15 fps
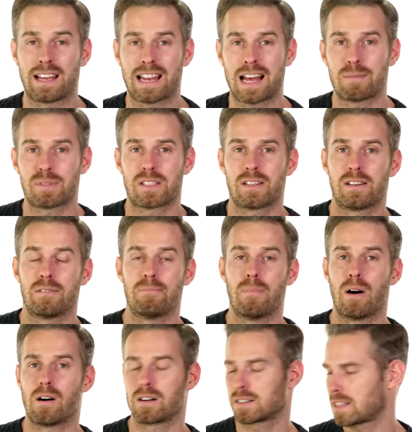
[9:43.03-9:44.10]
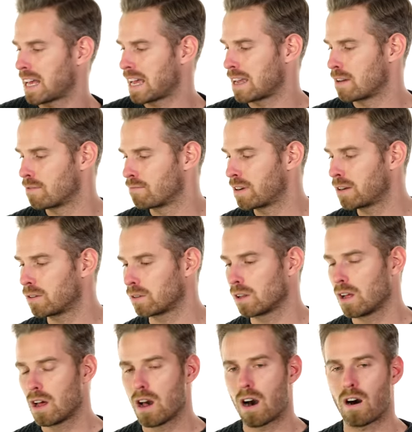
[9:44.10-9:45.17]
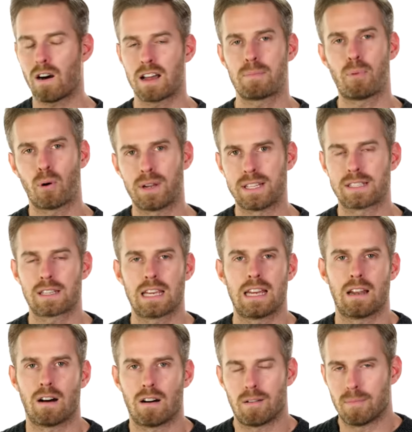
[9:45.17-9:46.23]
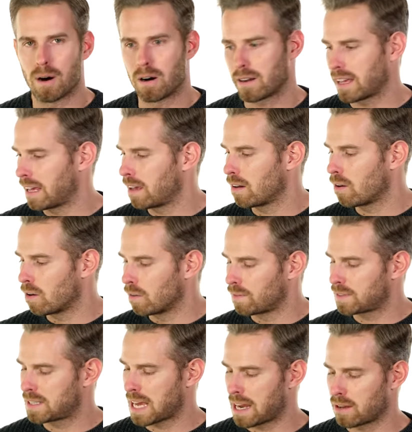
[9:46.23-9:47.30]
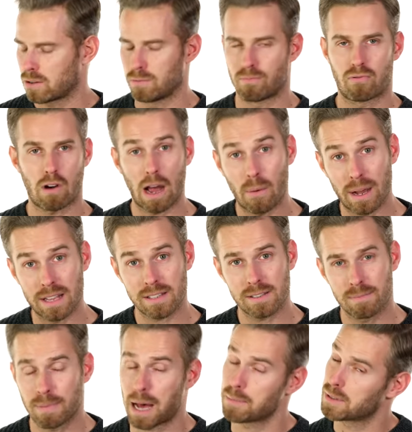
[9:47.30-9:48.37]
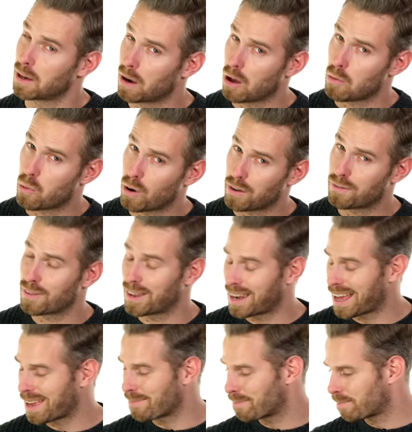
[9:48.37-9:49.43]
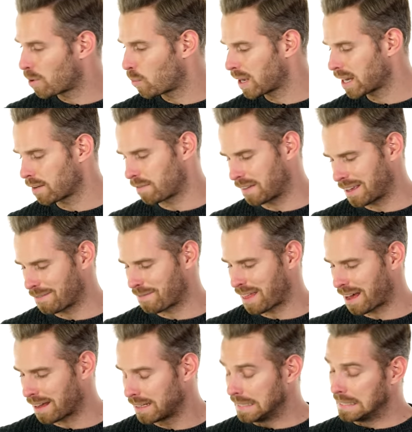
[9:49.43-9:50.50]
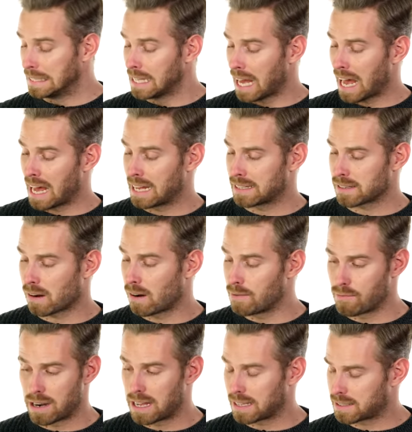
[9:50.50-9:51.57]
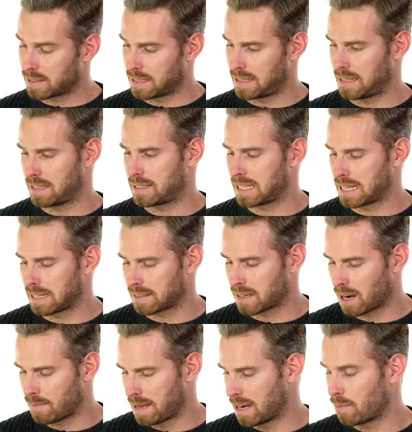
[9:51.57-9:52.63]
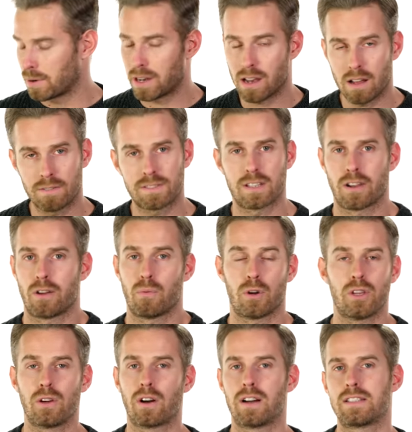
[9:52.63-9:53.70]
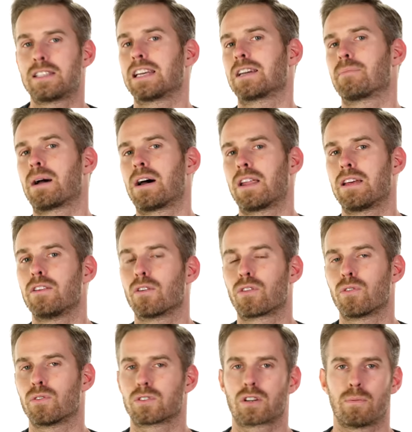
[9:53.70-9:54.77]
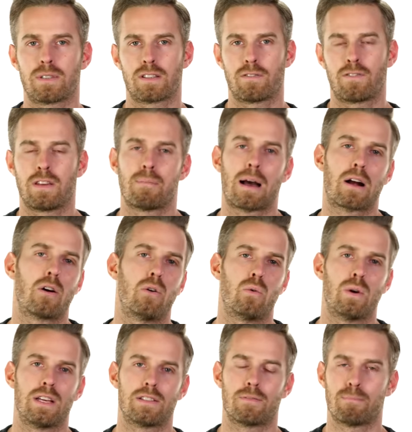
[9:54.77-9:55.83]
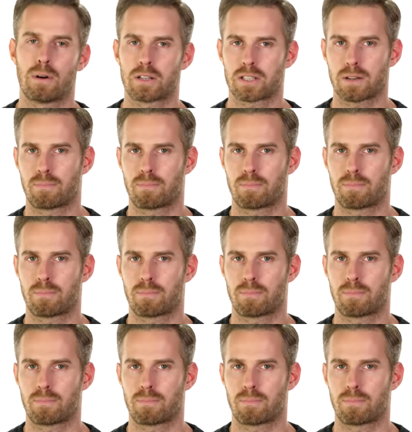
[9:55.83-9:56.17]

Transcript: Glamster marks a real high point in our market of technical prowess, perhaps a low point for the name, but we're going to forgive that. And I'm really excited to see this come in. I would love to know what you guys think about it. Your thoughts, comments, and feedback are always much